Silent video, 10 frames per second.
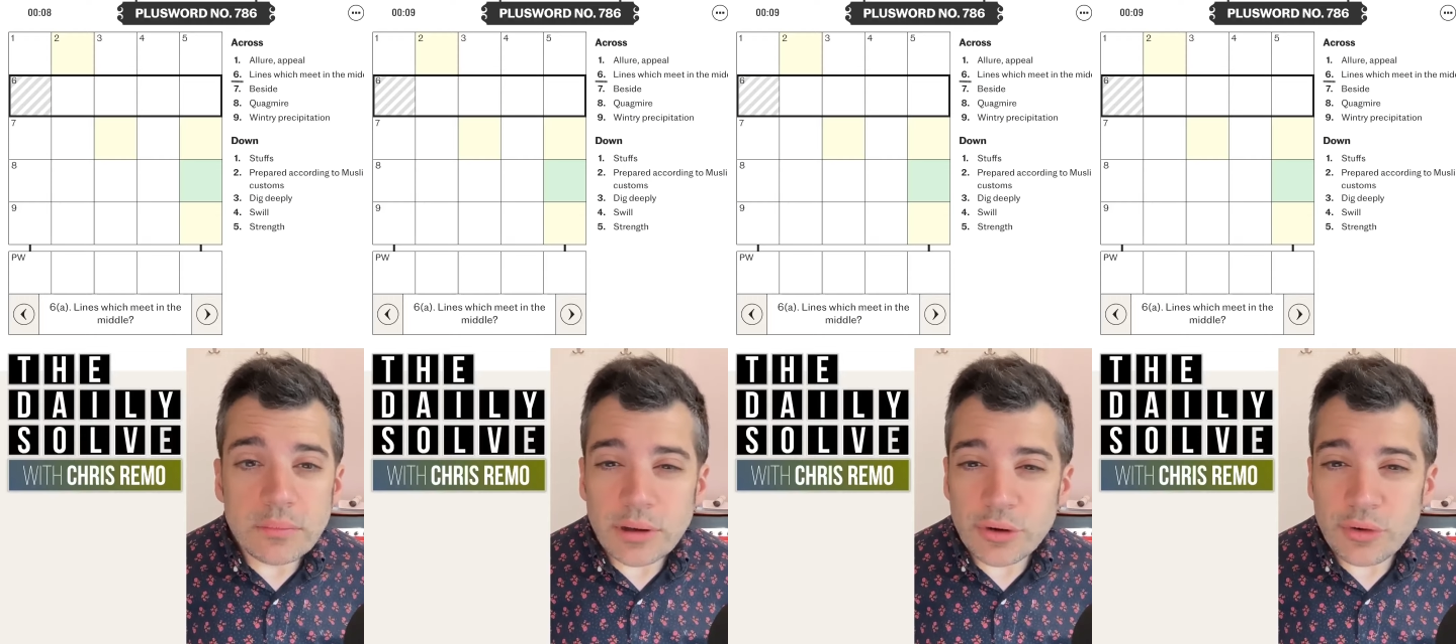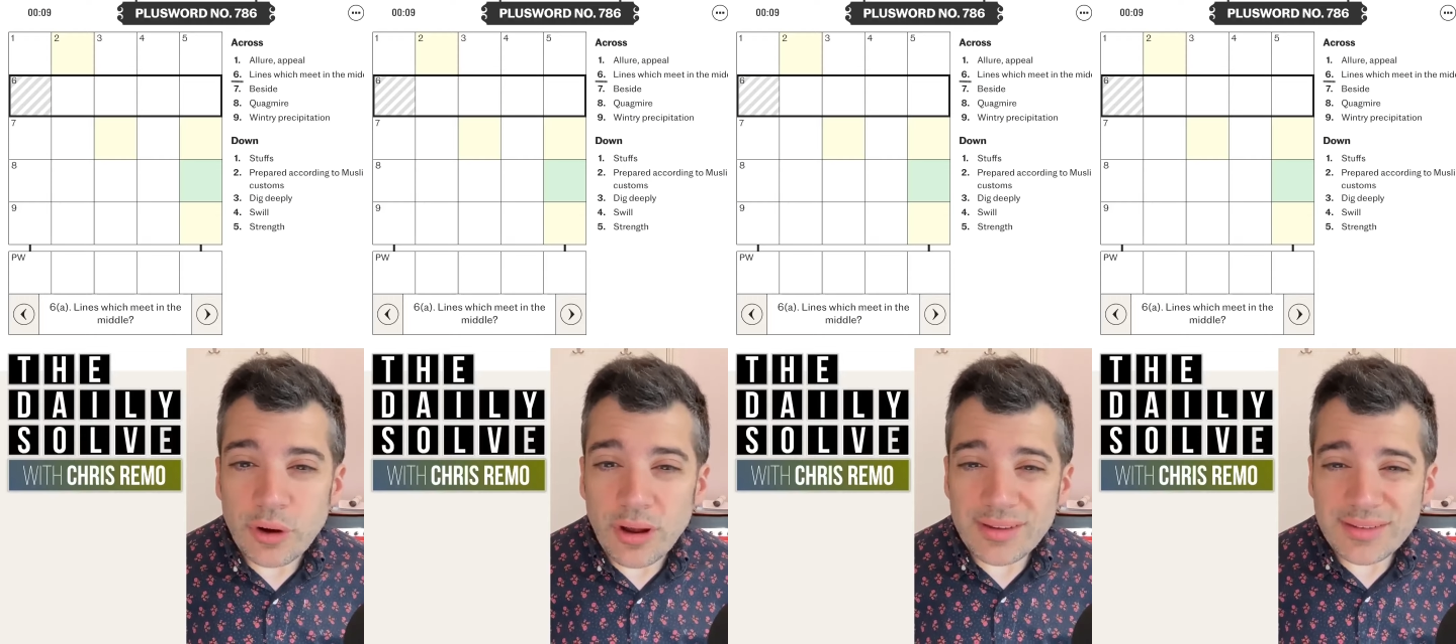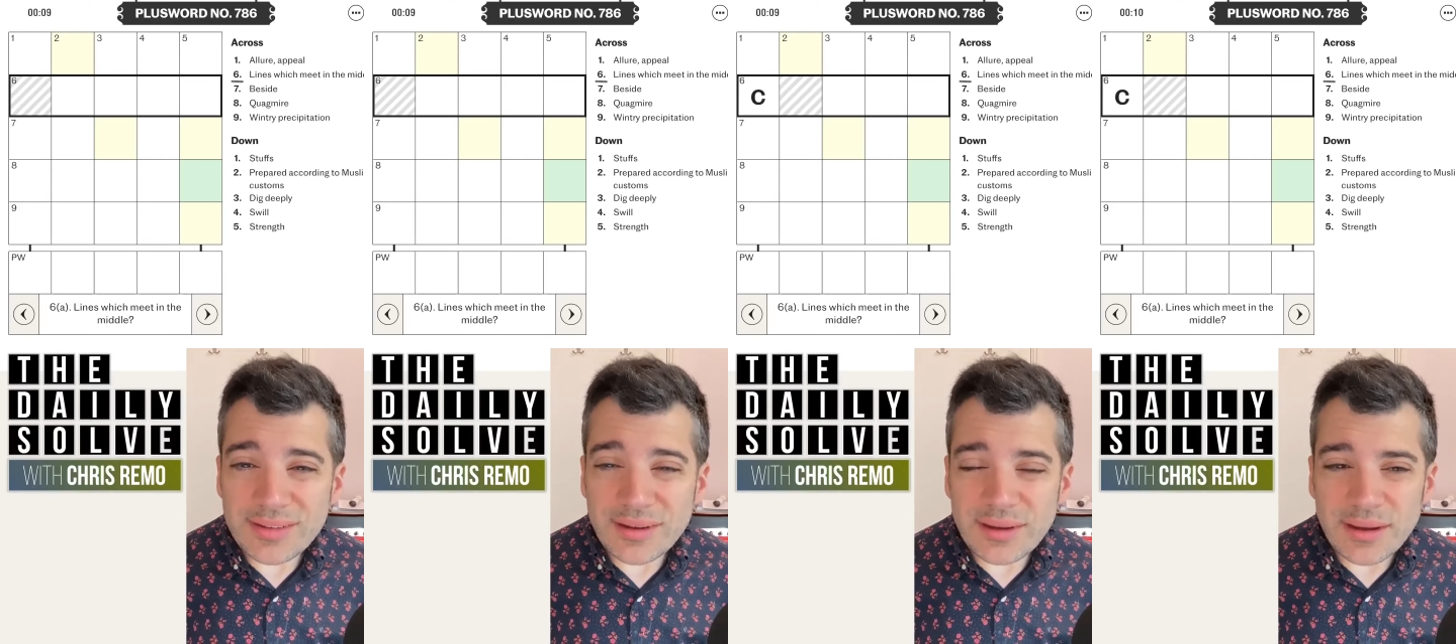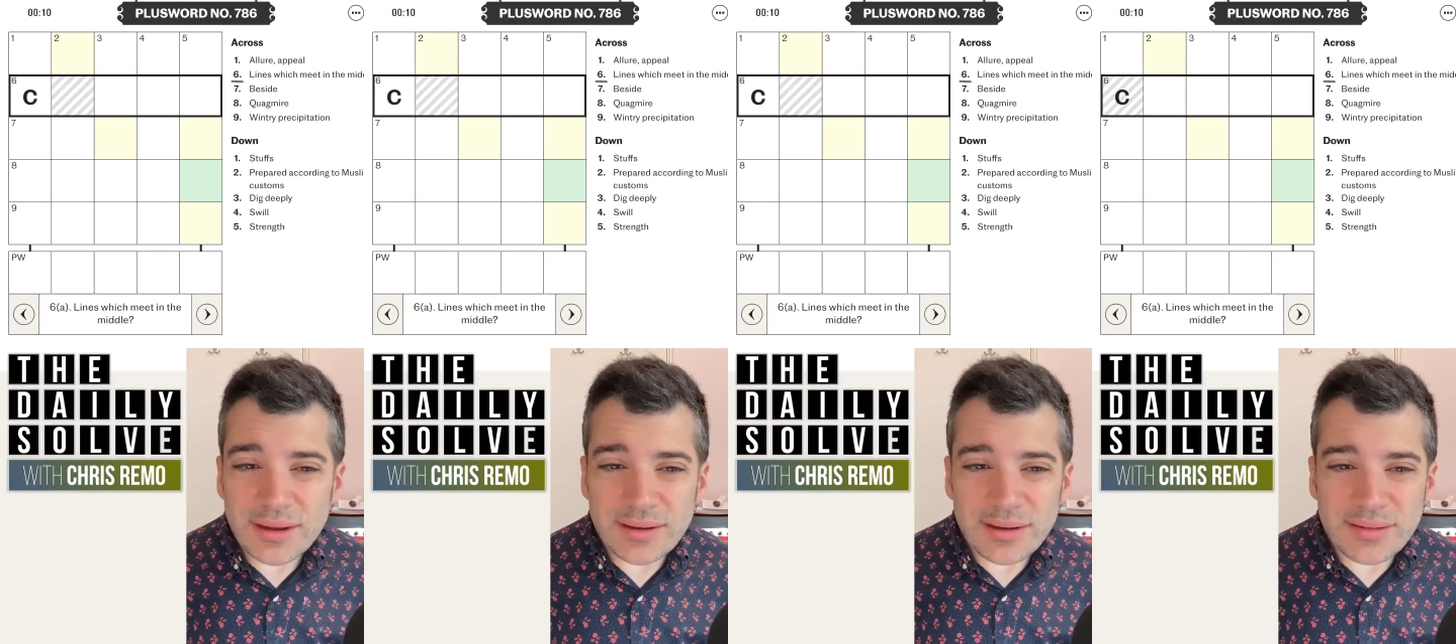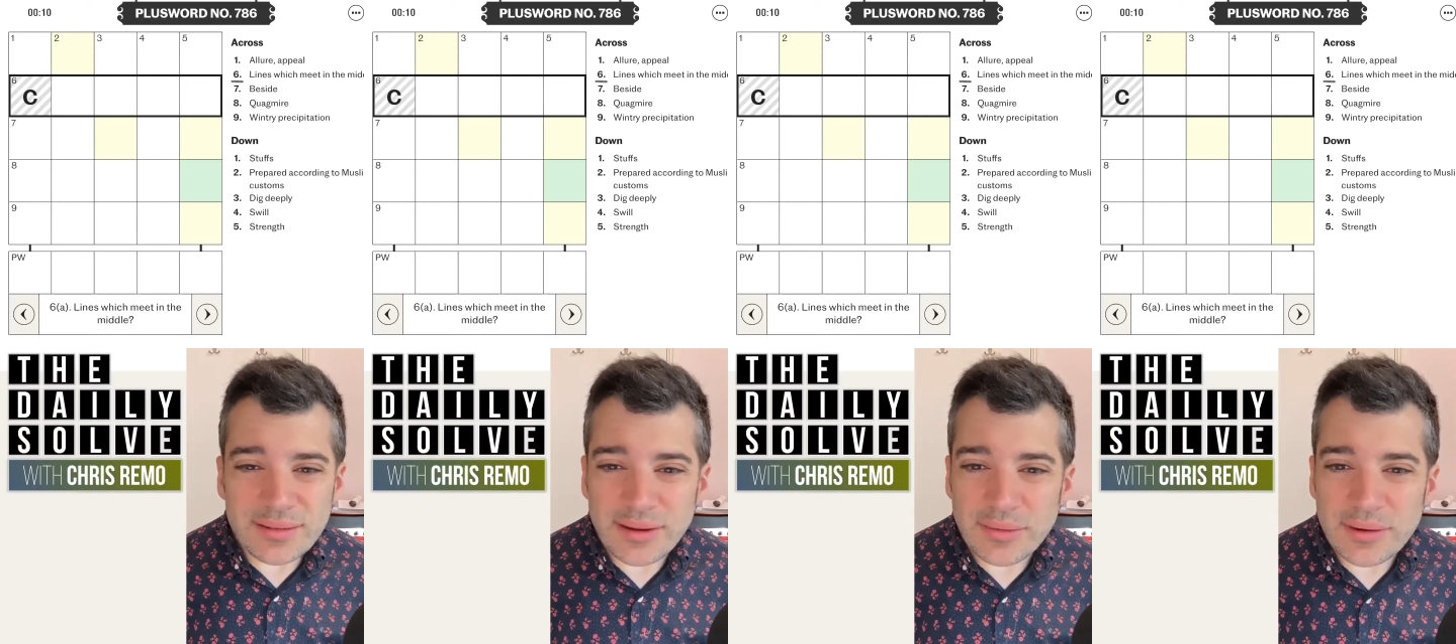Across? I don't, I don't
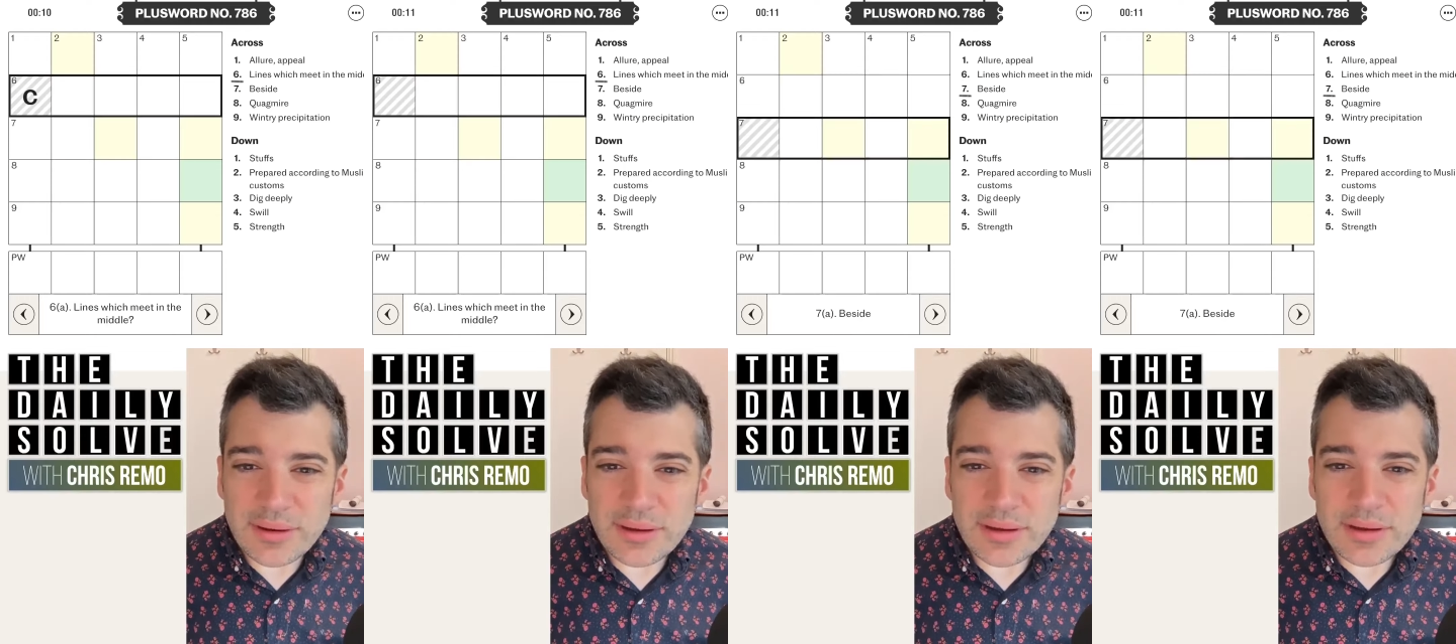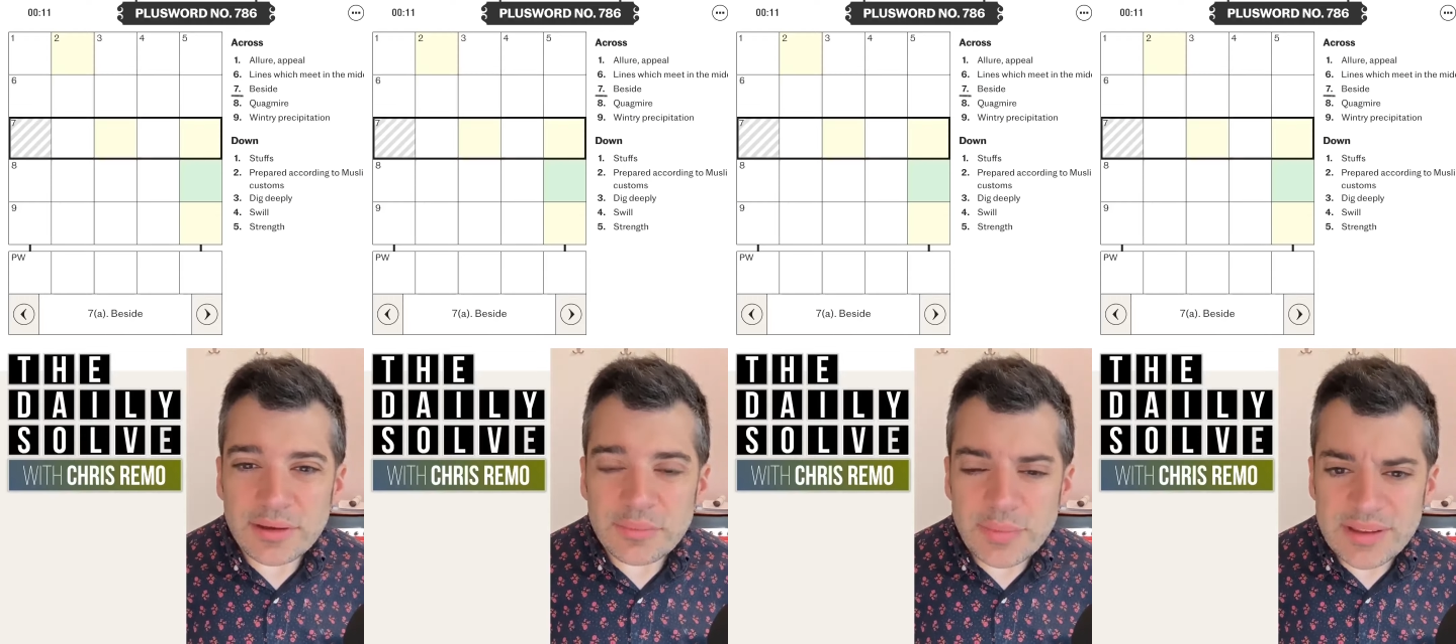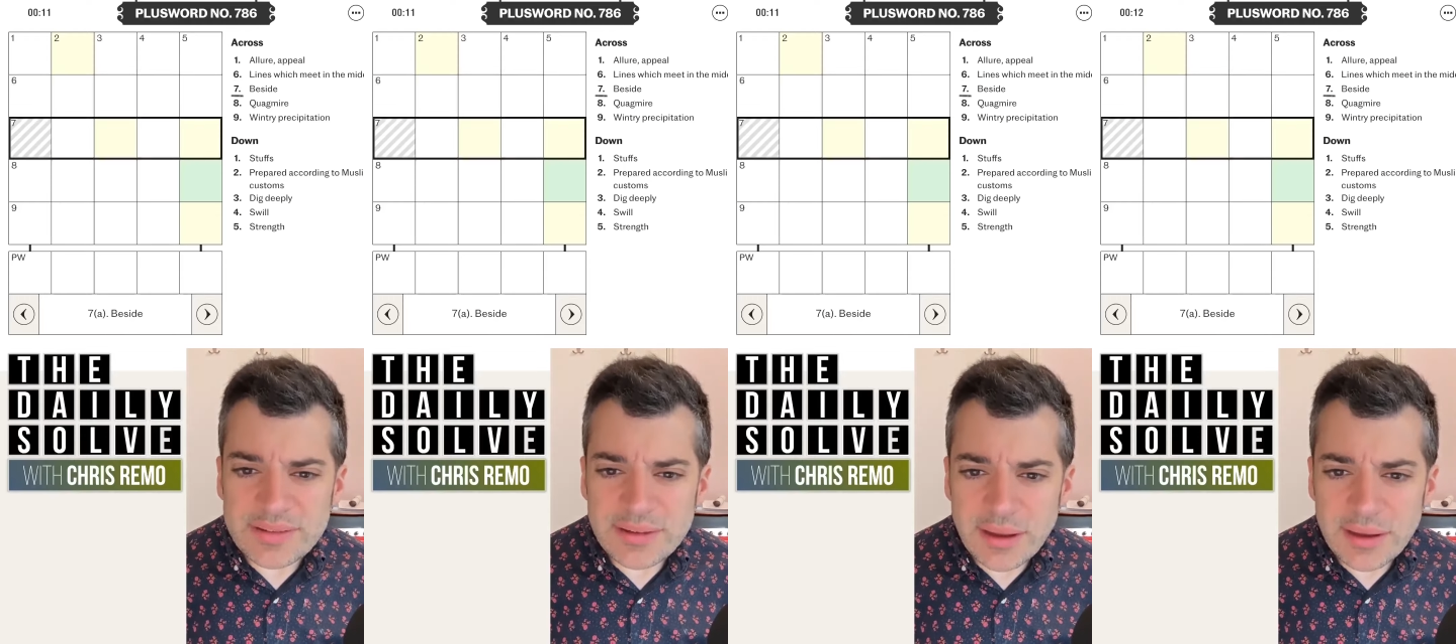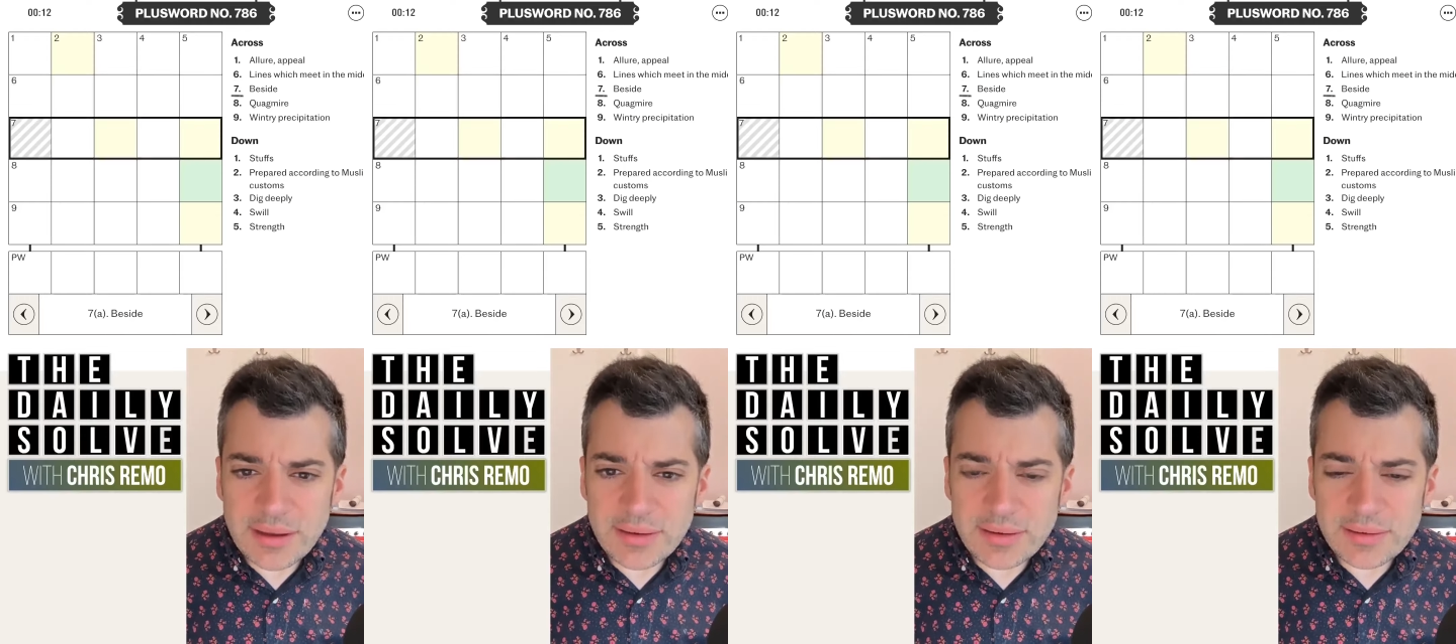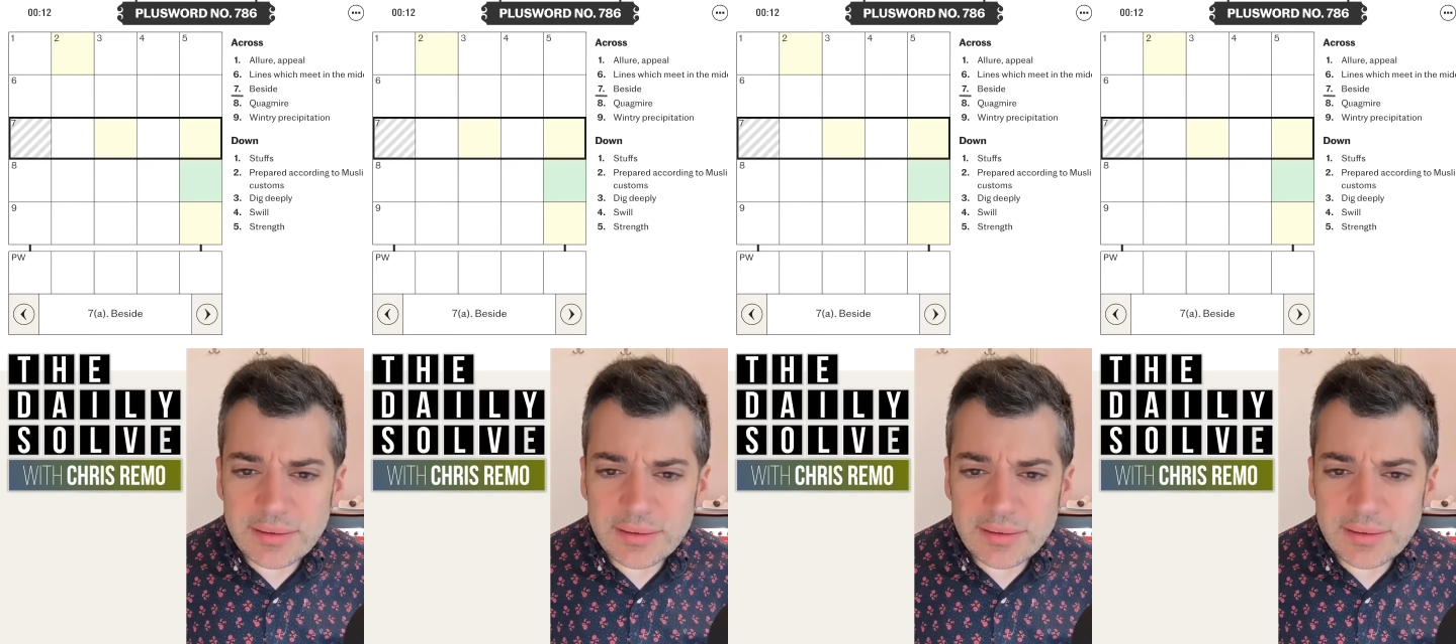know. Beside?